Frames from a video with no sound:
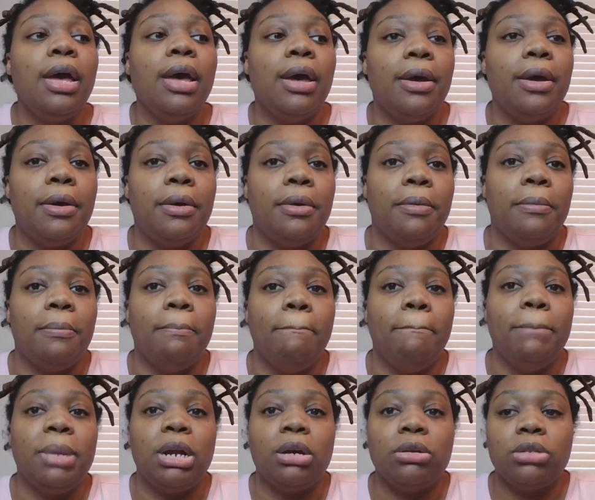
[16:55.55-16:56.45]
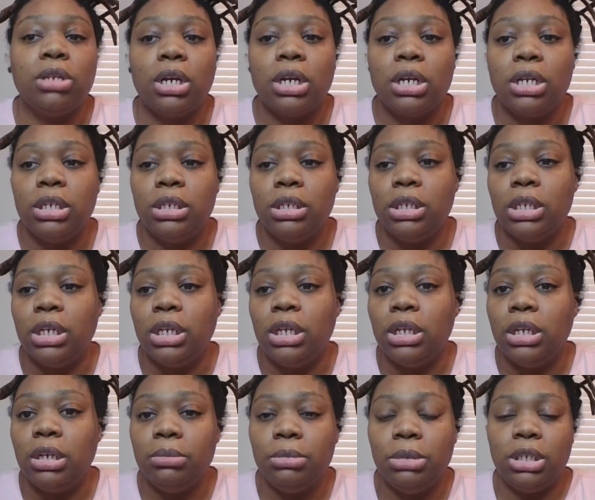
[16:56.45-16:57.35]
But I was talking to
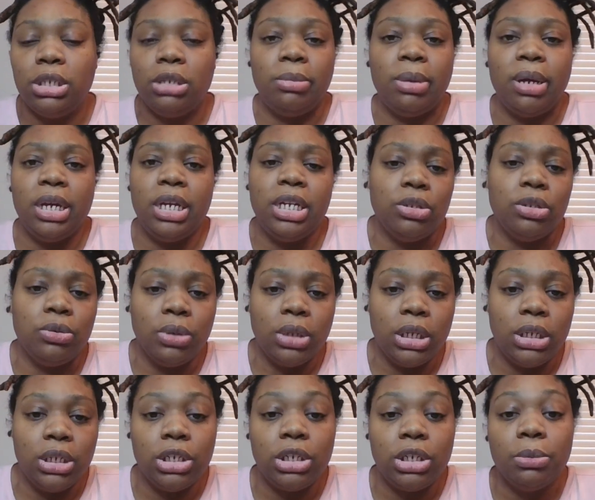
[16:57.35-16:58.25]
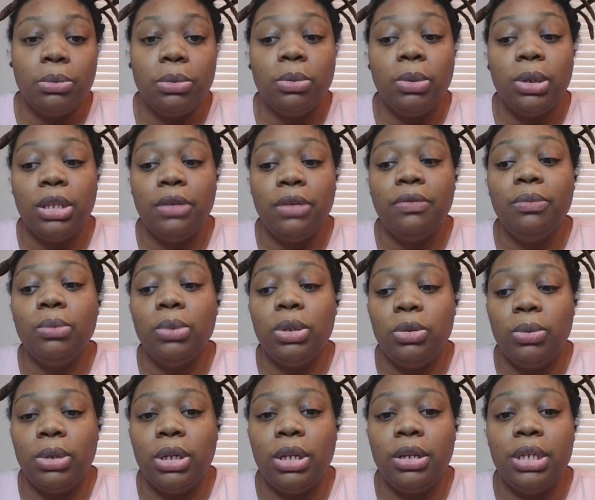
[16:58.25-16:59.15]
him just about his relationship
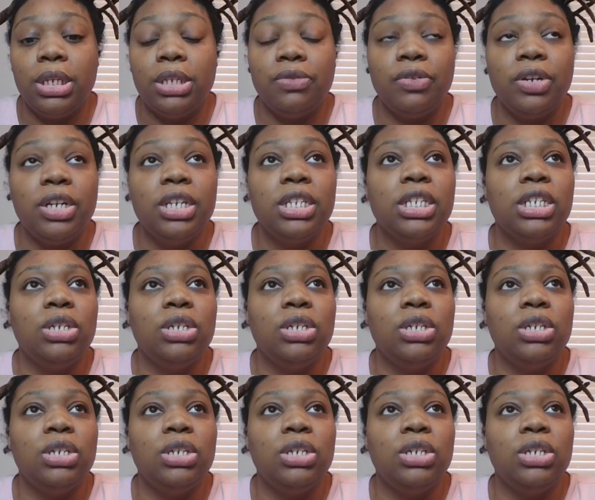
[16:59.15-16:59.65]
with one of his friends,